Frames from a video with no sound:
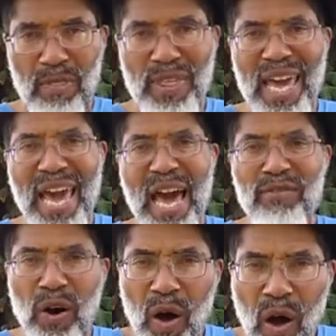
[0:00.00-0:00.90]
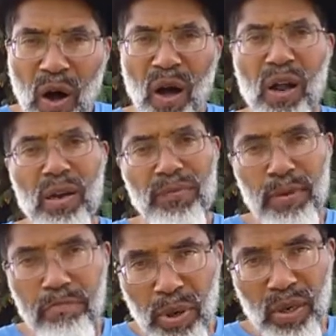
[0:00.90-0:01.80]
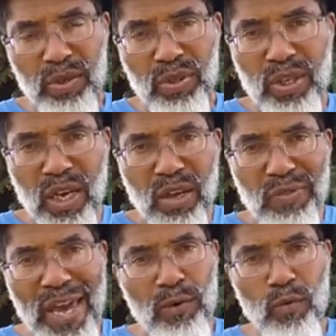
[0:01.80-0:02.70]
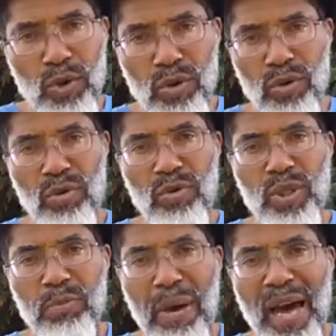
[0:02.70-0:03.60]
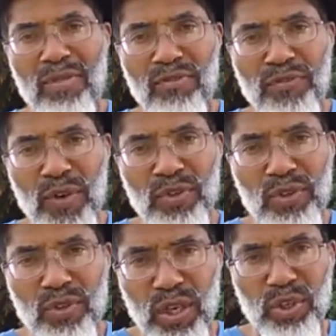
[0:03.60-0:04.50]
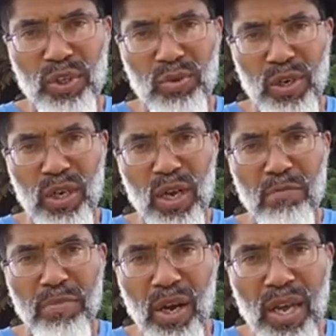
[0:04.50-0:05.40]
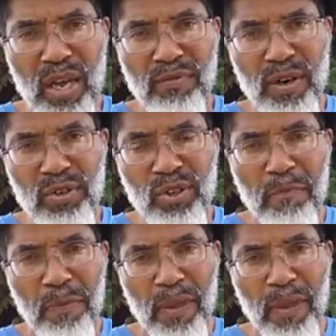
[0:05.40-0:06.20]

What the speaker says: they have all of the books that were used by the 1st century believers,